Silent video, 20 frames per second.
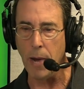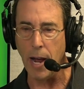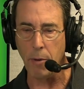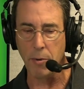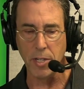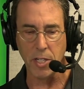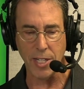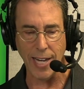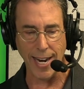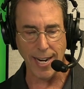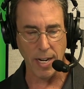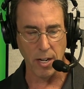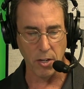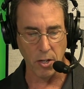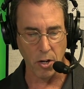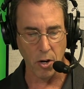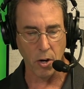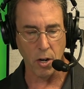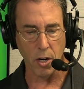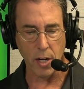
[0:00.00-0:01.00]
I would say in
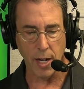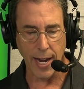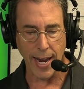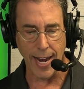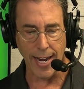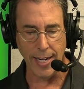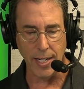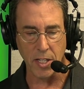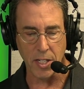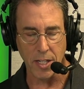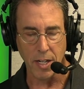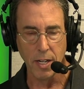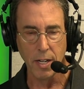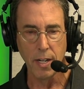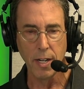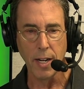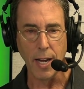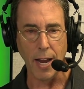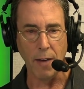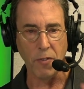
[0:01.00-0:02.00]
your case,
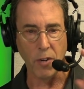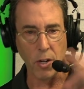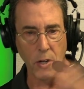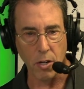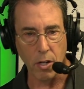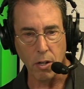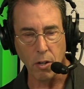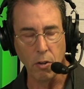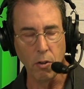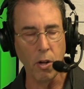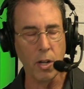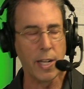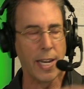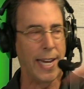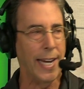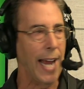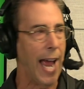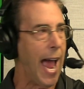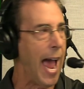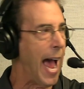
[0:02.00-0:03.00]
if you're
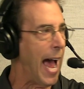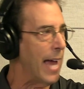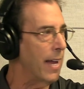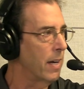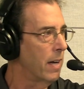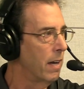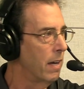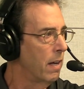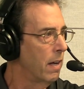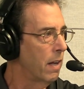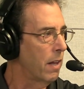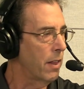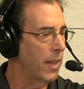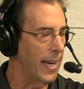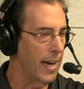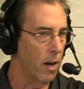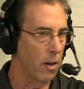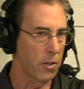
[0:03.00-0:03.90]
looking at the